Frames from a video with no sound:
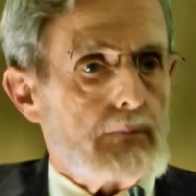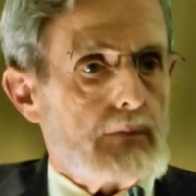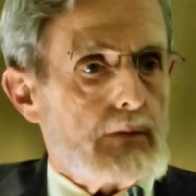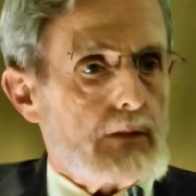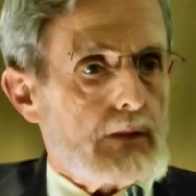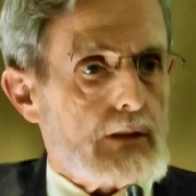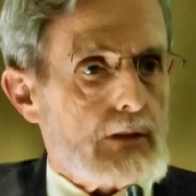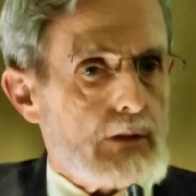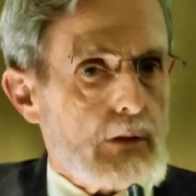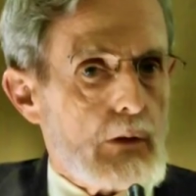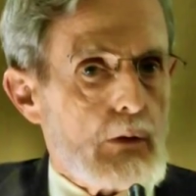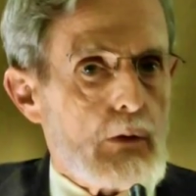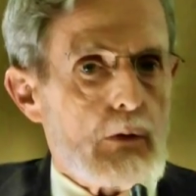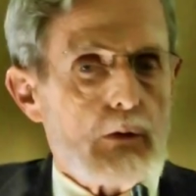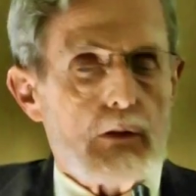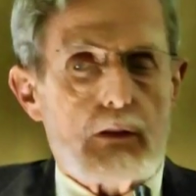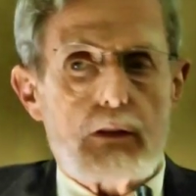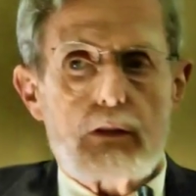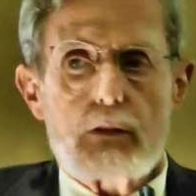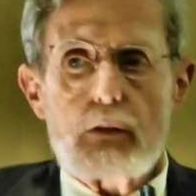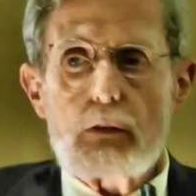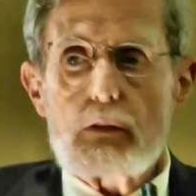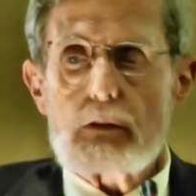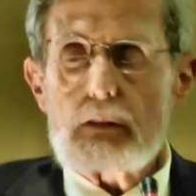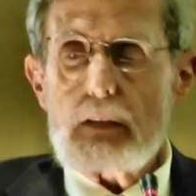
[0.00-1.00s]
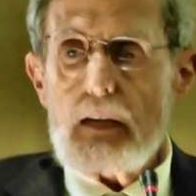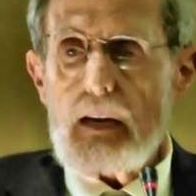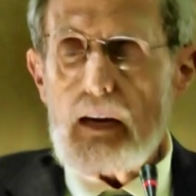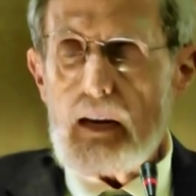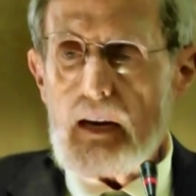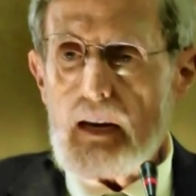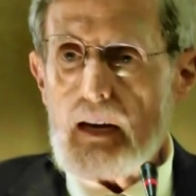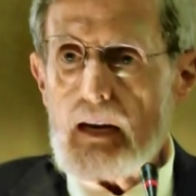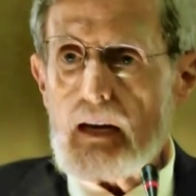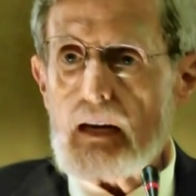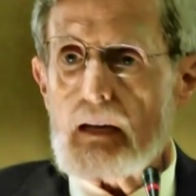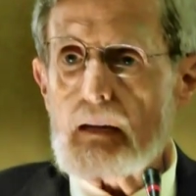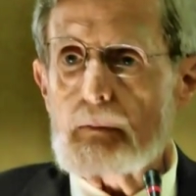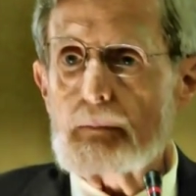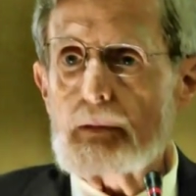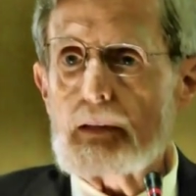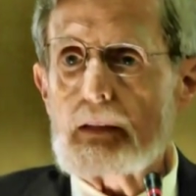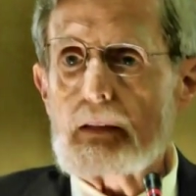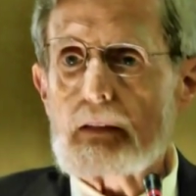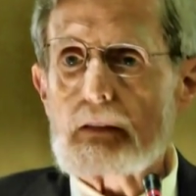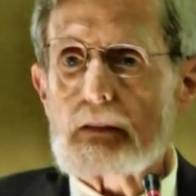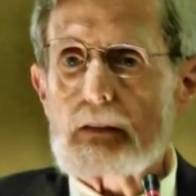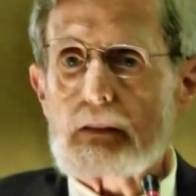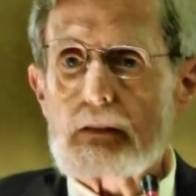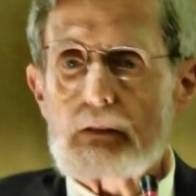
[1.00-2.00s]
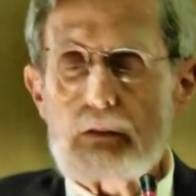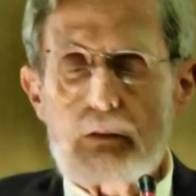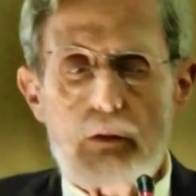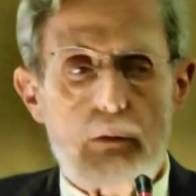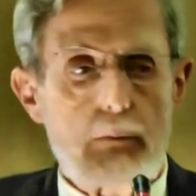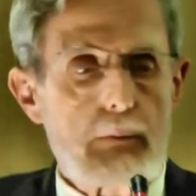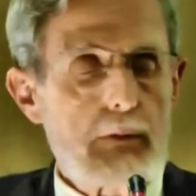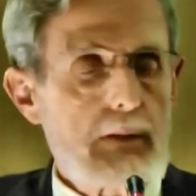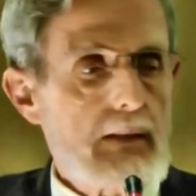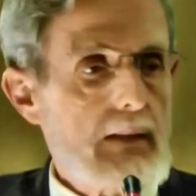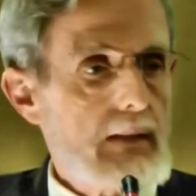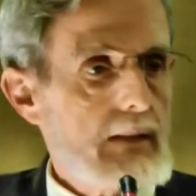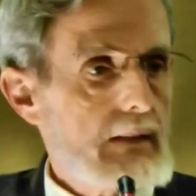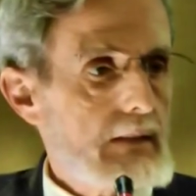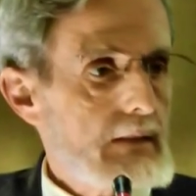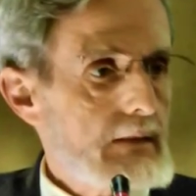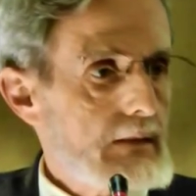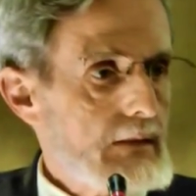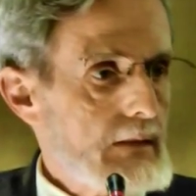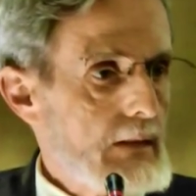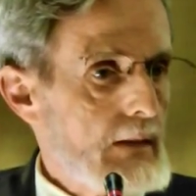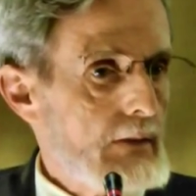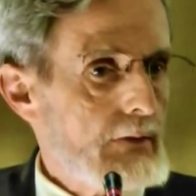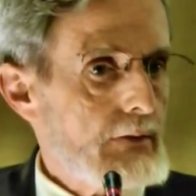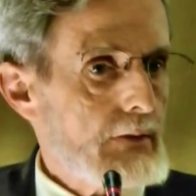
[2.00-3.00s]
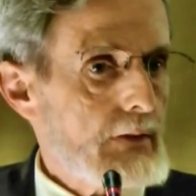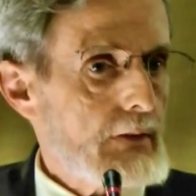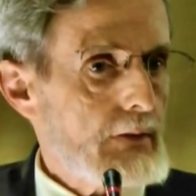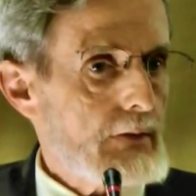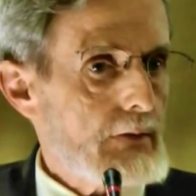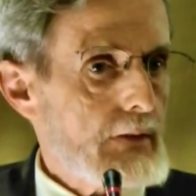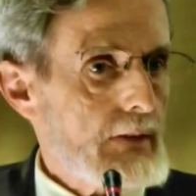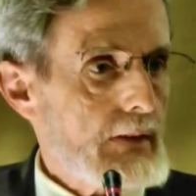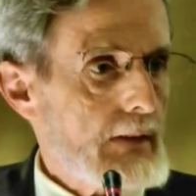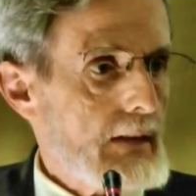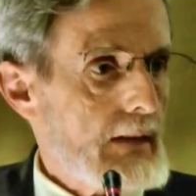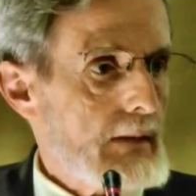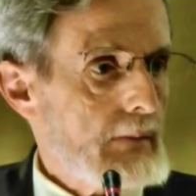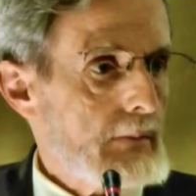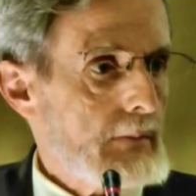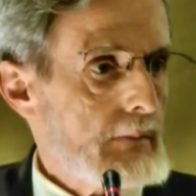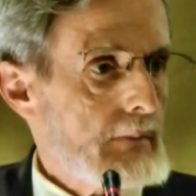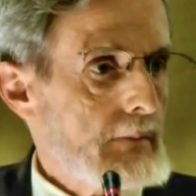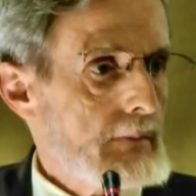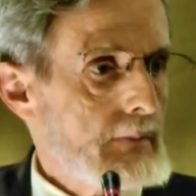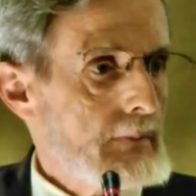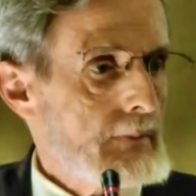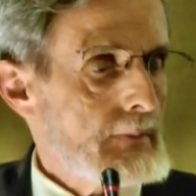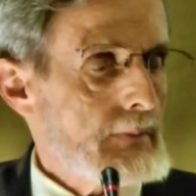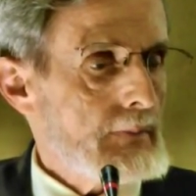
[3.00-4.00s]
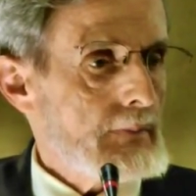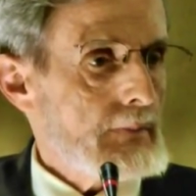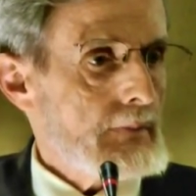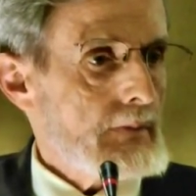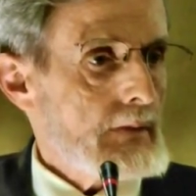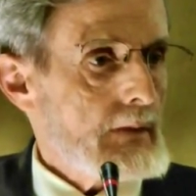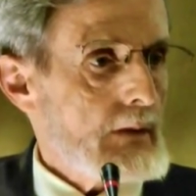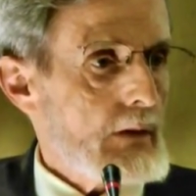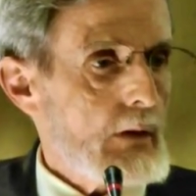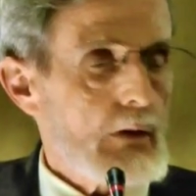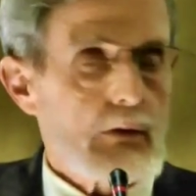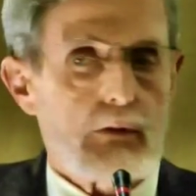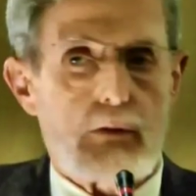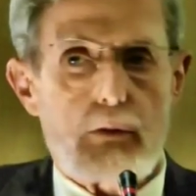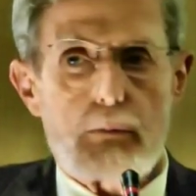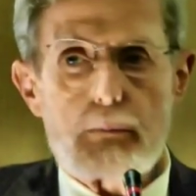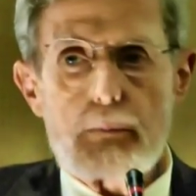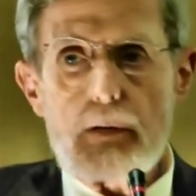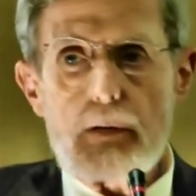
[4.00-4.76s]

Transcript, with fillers: Souls go to hell because there's nobody to suffer for them or do